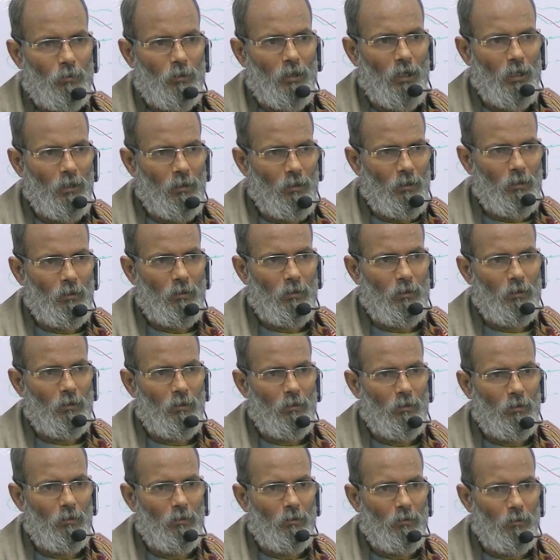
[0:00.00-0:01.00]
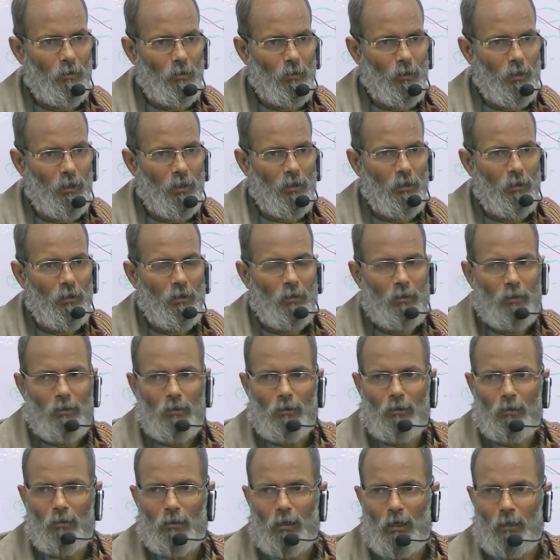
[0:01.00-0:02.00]
Done? Alright.
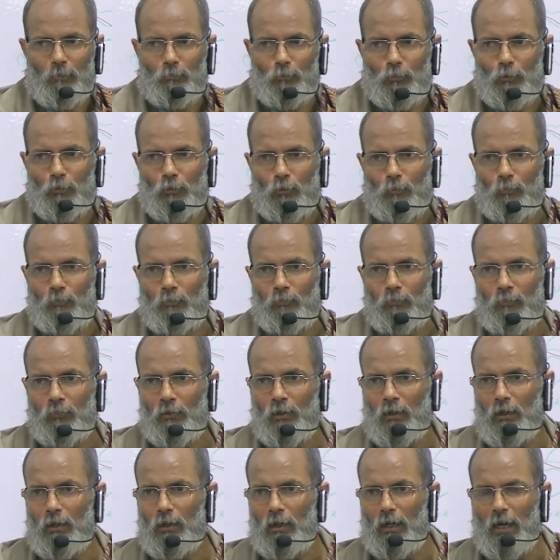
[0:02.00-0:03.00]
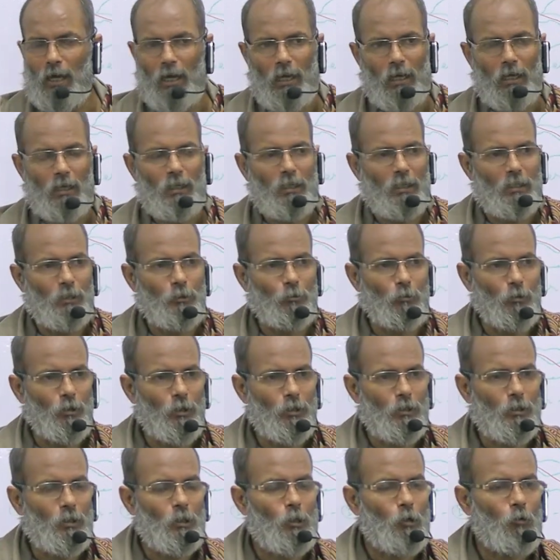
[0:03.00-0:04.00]
Now come to ankle
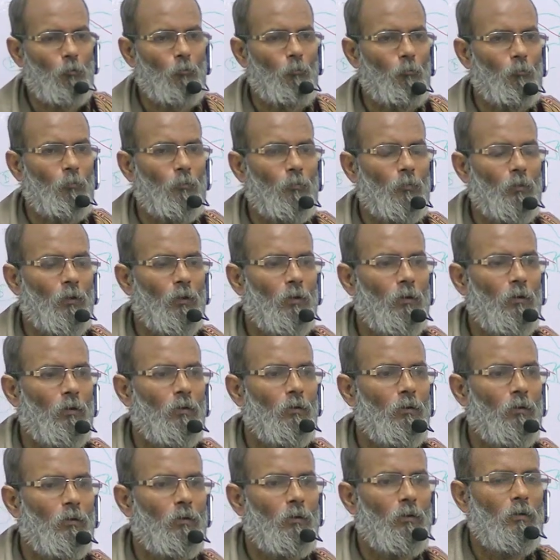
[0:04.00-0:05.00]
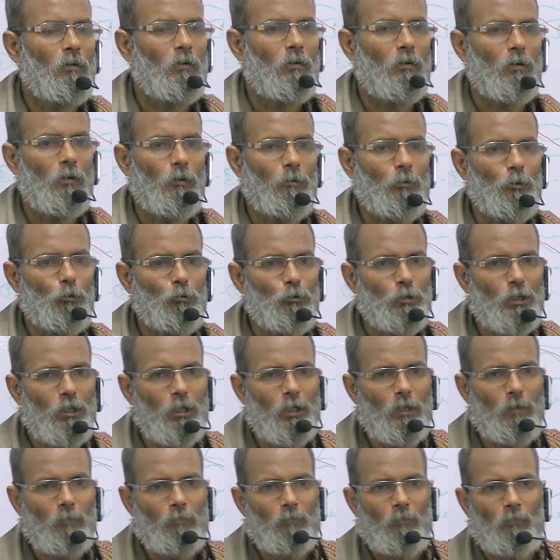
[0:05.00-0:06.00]
injuries. Now you
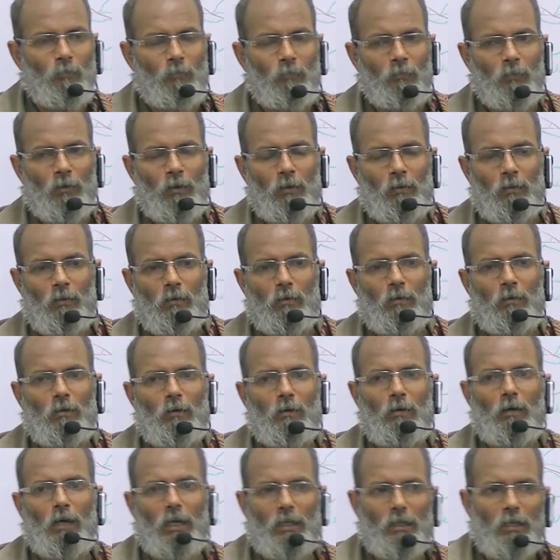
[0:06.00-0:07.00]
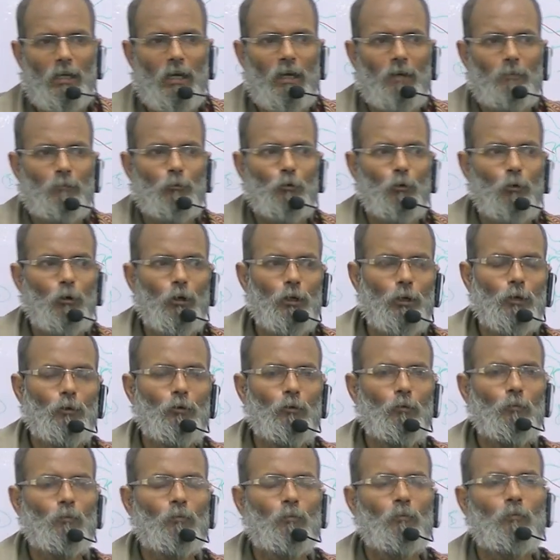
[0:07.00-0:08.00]
see, as I have told
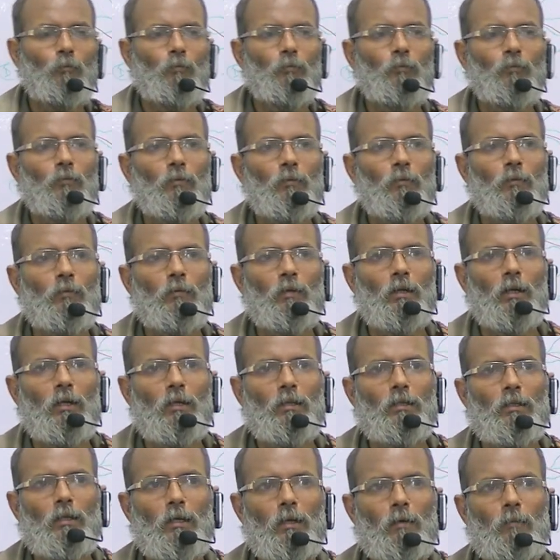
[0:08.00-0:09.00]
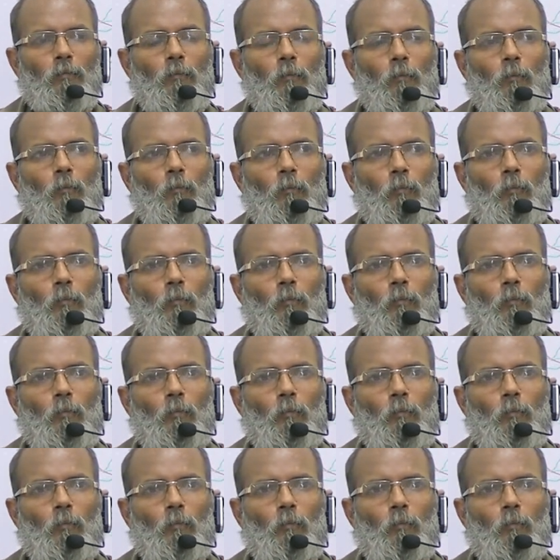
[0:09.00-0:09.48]
you, that is the